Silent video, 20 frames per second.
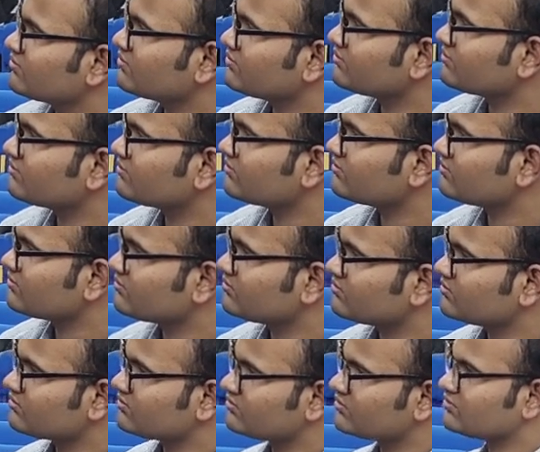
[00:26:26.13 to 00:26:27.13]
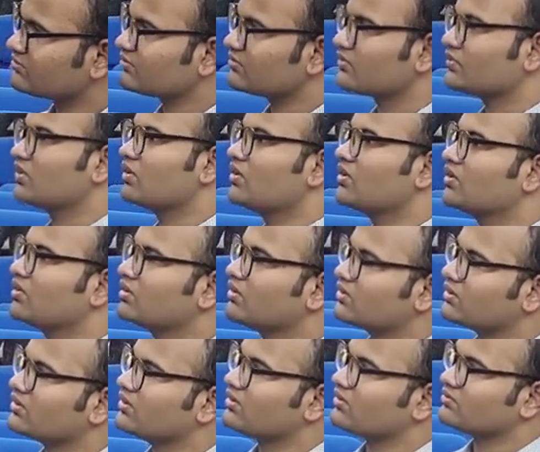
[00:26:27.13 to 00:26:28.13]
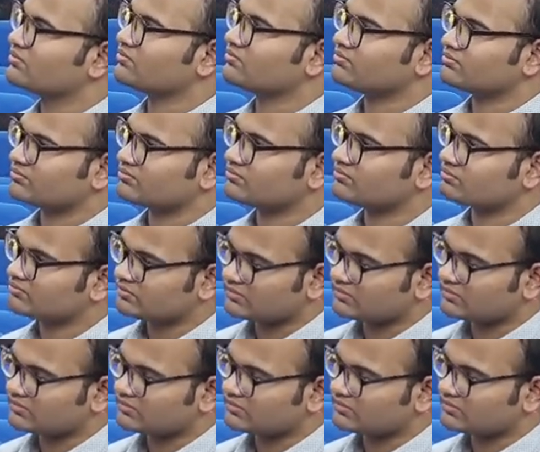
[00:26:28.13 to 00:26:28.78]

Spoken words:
[no speech]